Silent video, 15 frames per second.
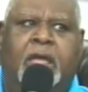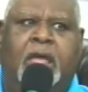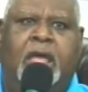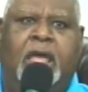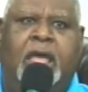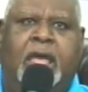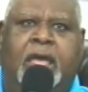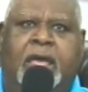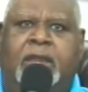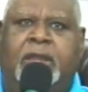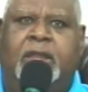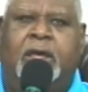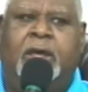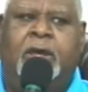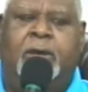And
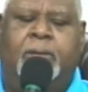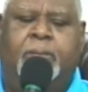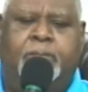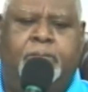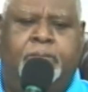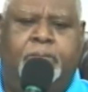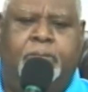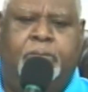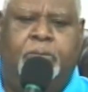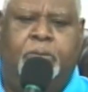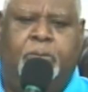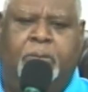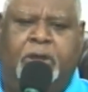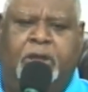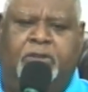um,
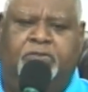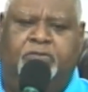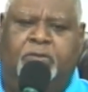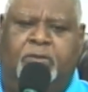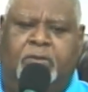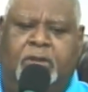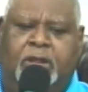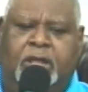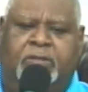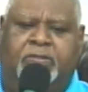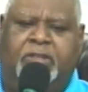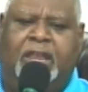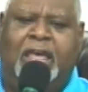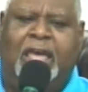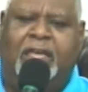because in the
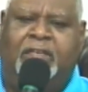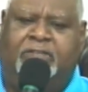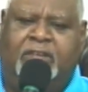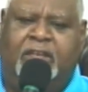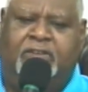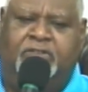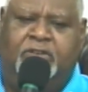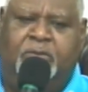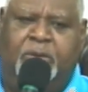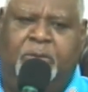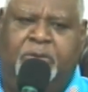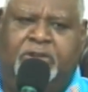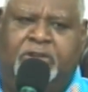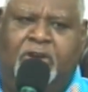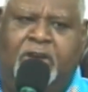last session we were
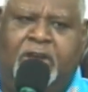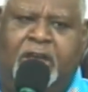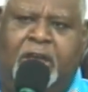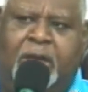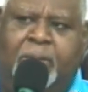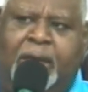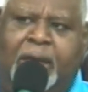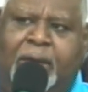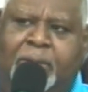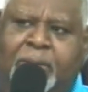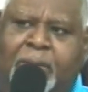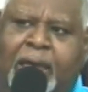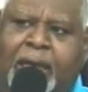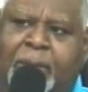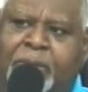talking about
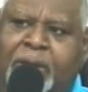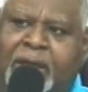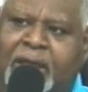mapping.